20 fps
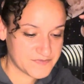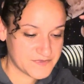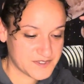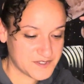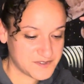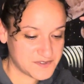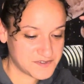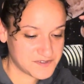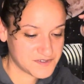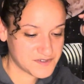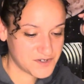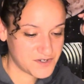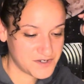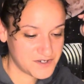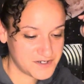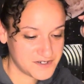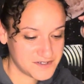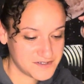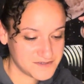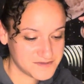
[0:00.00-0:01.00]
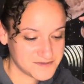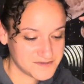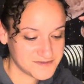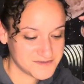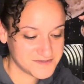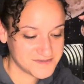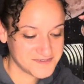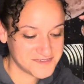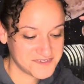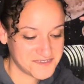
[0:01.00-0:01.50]
The Star.
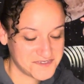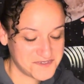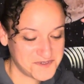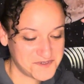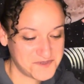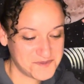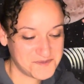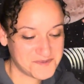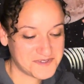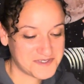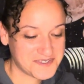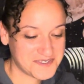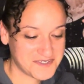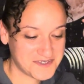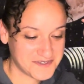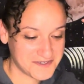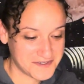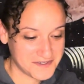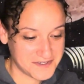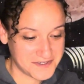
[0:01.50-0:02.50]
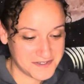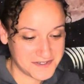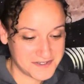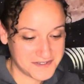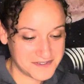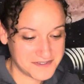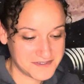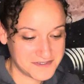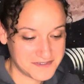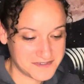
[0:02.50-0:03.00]
Oh my
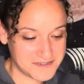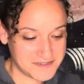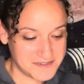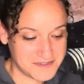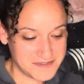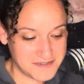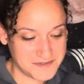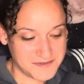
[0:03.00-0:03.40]
goodness.